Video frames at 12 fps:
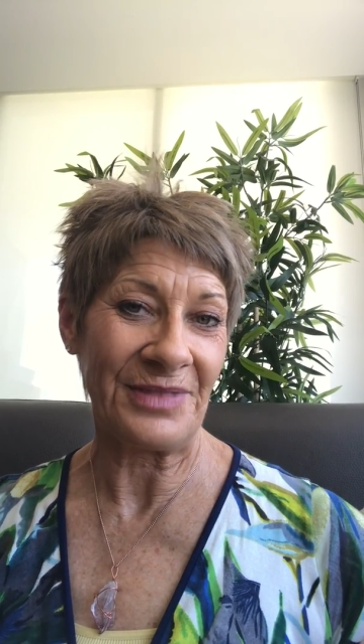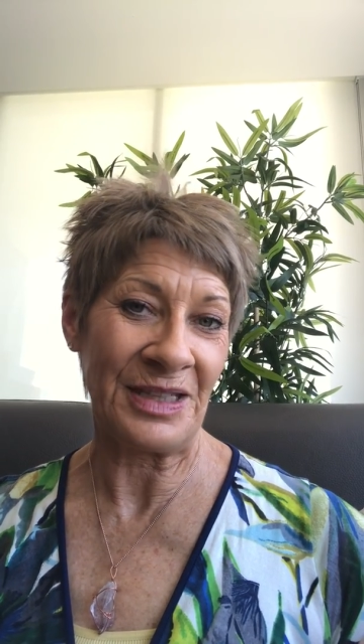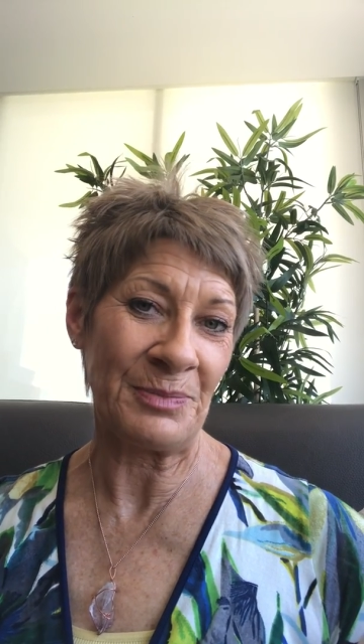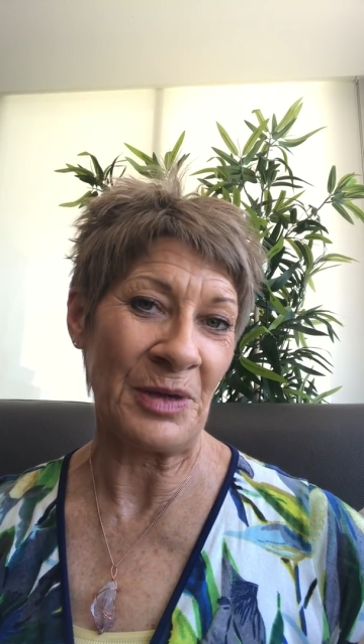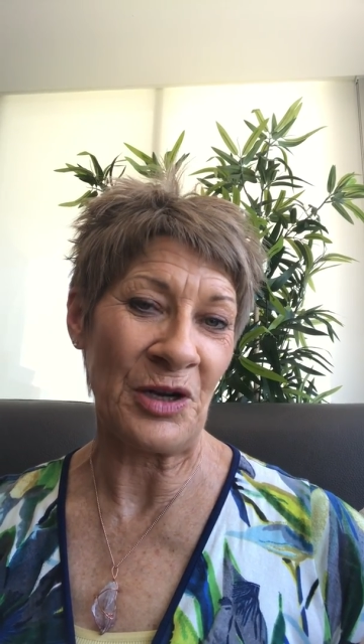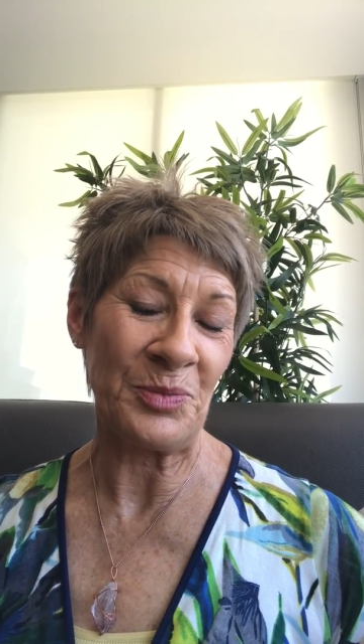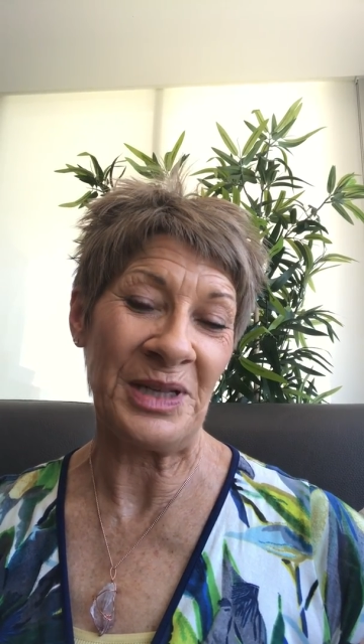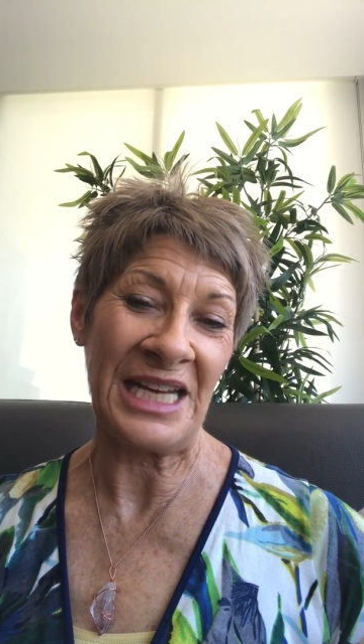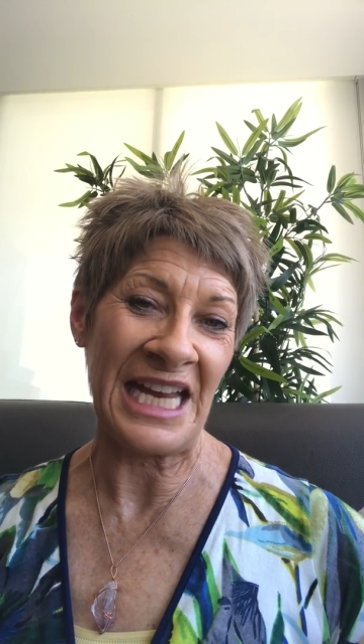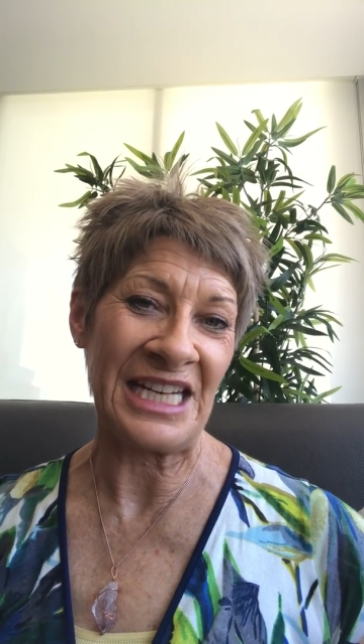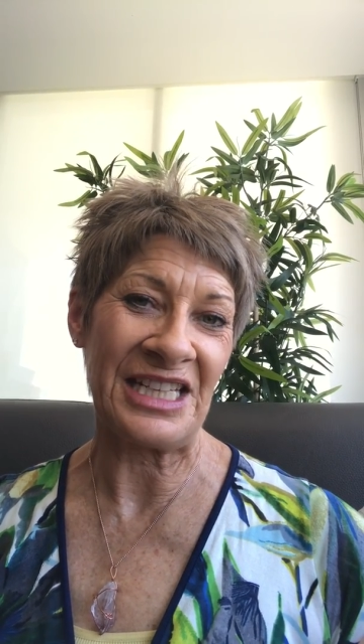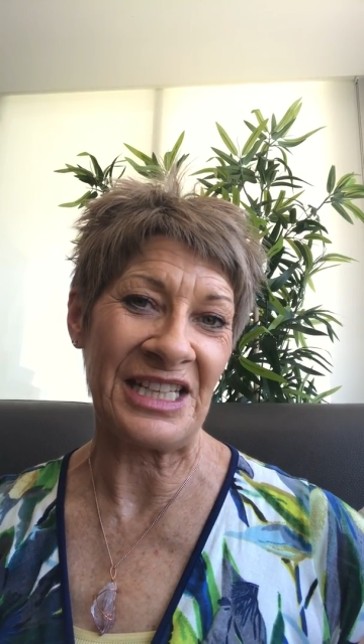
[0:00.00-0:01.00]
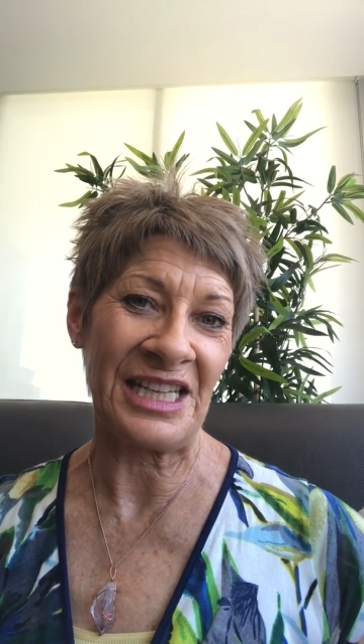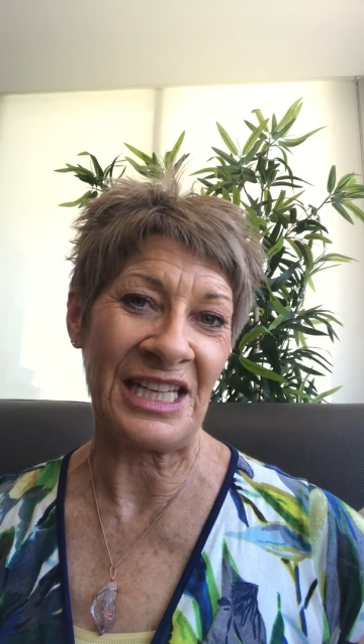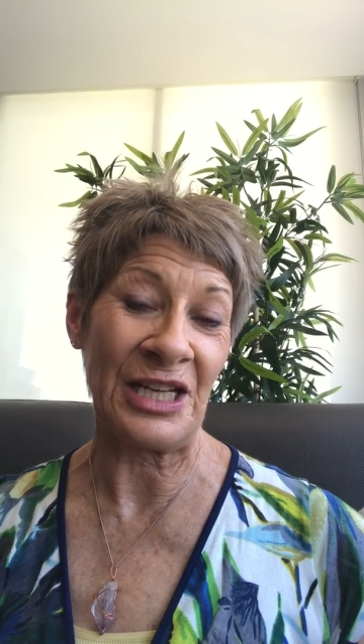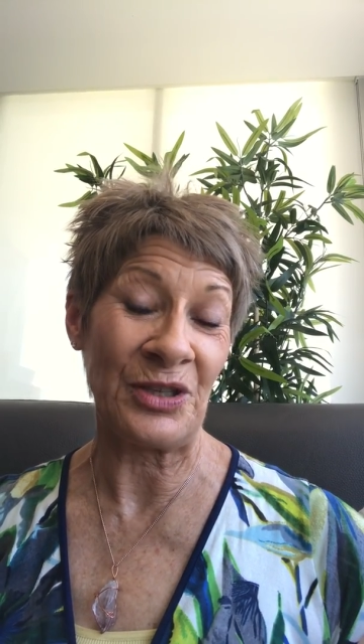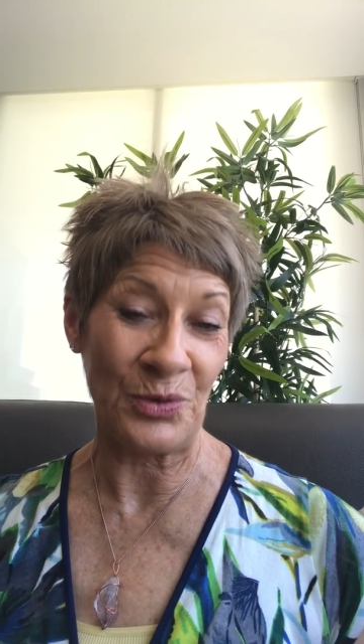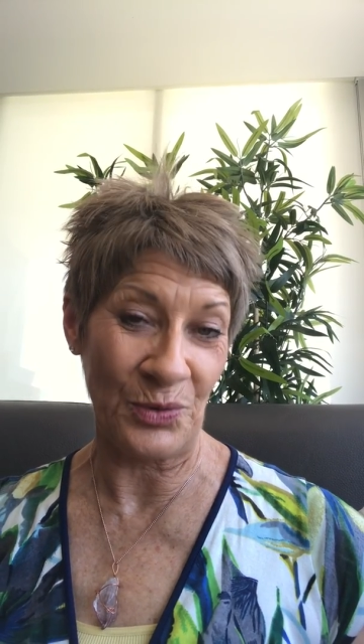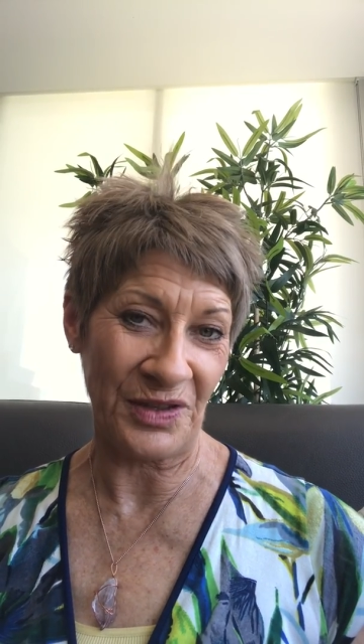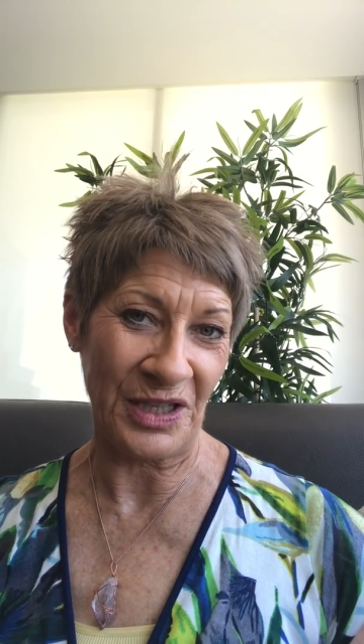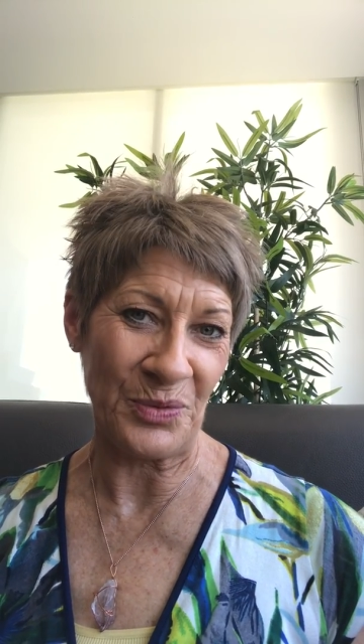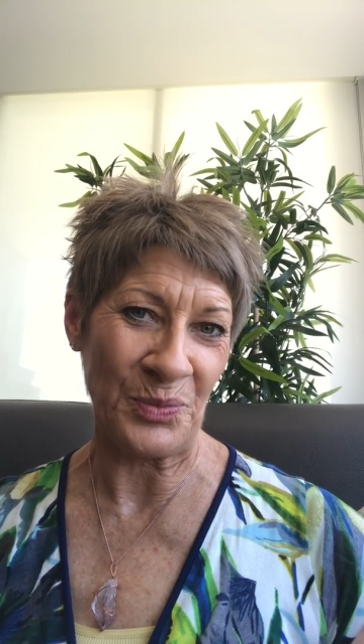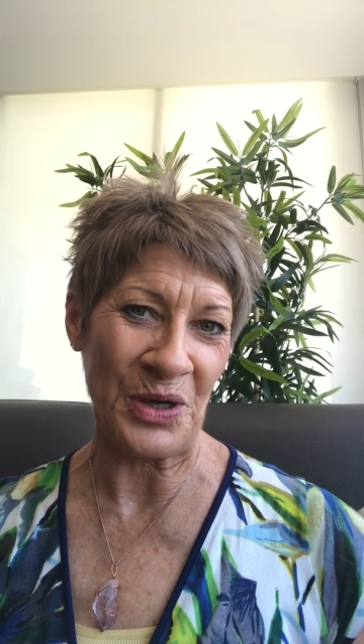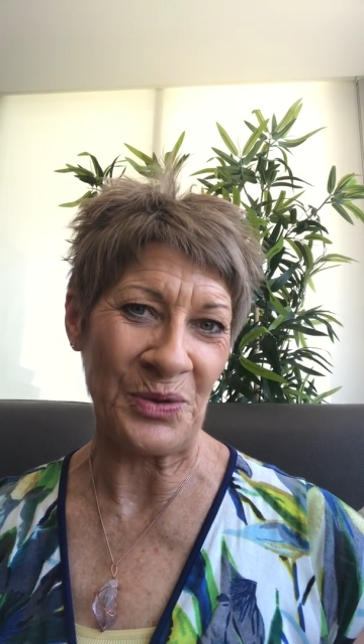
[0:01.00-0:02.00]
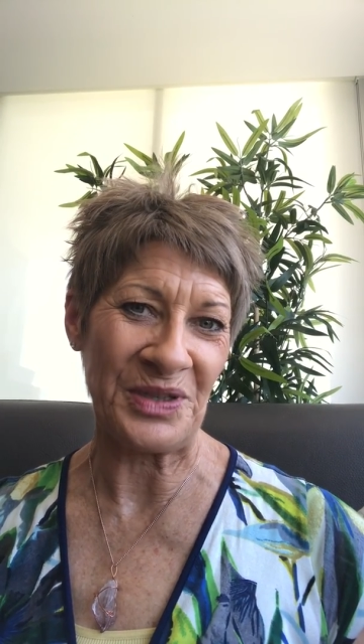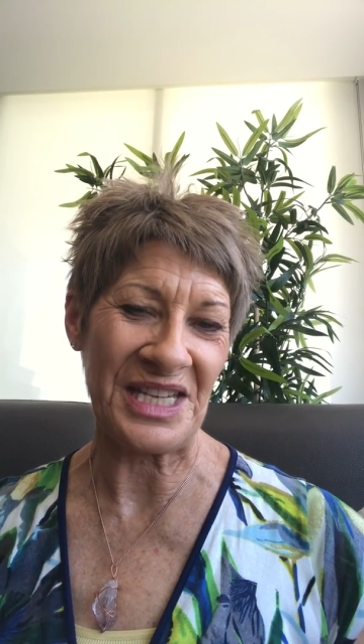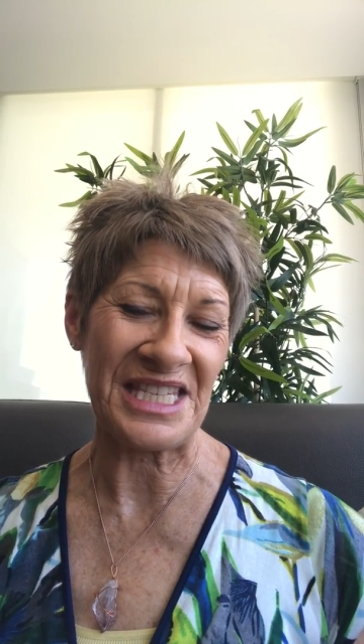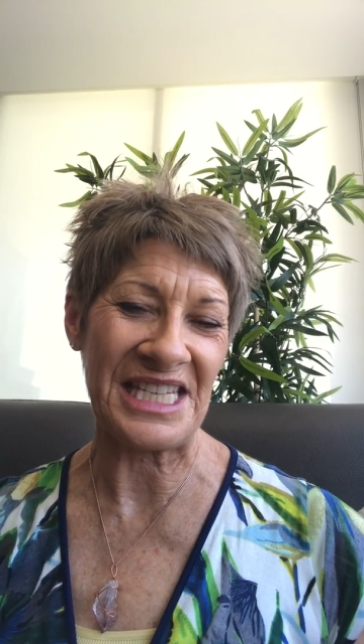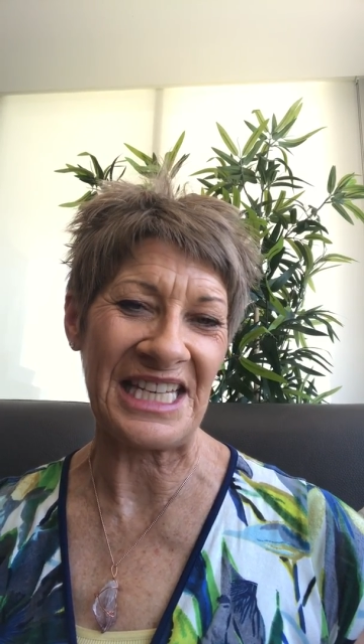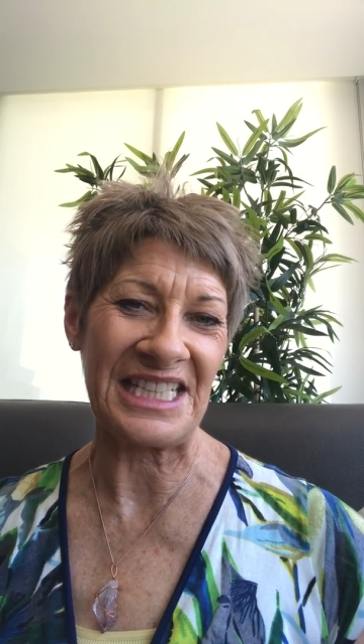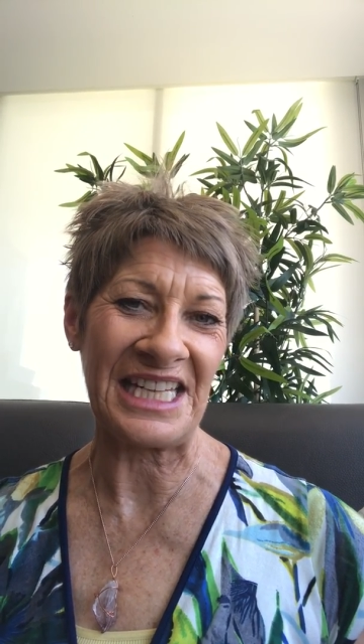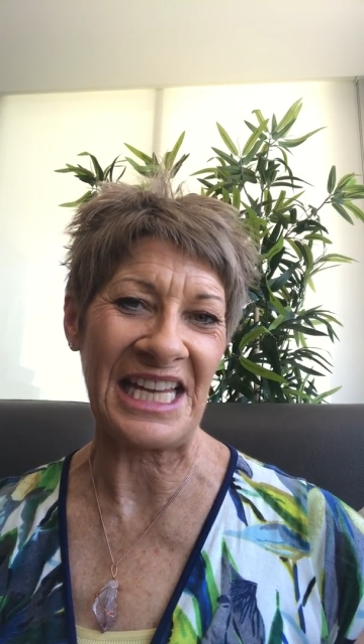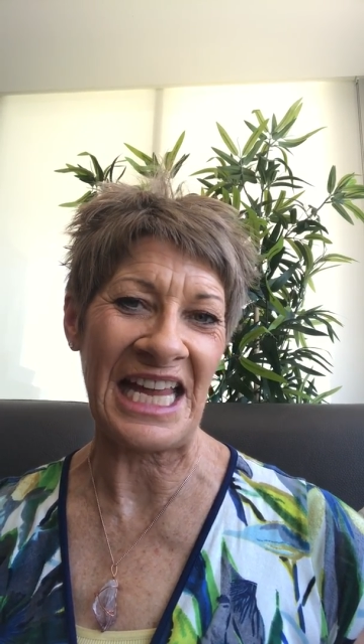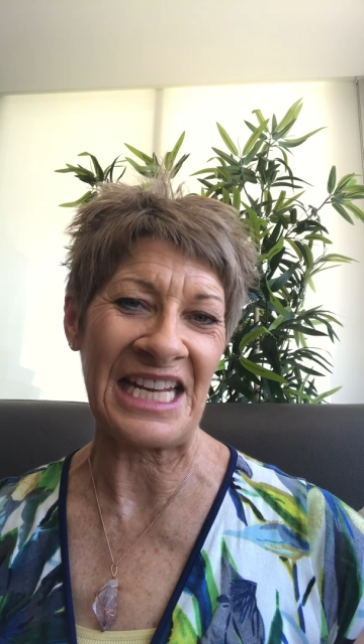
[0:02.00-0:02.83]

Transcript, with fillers: in Melbourne at the Northcote Wellness Centre